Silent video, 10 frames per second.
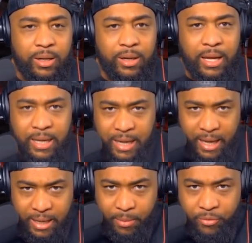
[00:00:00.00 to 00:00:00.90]
And
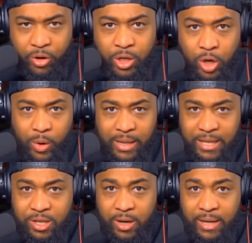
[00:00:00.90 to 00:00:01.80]
then before you know it, they
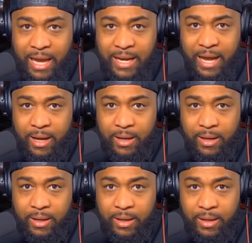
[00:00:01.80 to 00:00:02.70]
turn gay now.
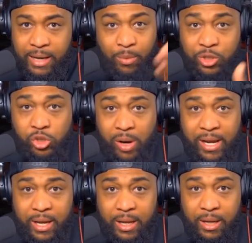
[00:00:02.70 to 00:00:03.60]
They were
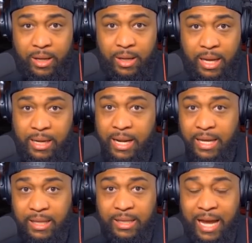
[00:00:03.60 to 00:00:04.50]
straight, and then they
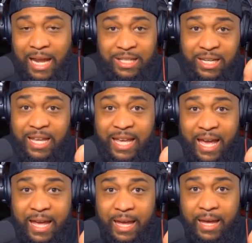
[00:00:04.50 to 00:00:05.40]
get to college, and they
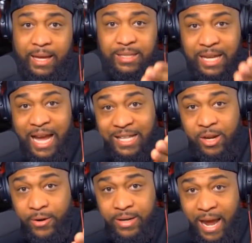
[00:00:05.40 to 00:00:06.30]
gay because they got
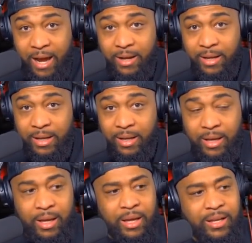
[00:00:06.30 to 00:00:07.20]
turned out.
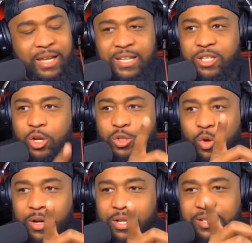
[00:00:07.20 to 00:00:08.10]
These dudes
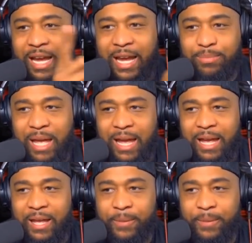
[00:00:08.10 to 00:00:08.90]
doing the same thing.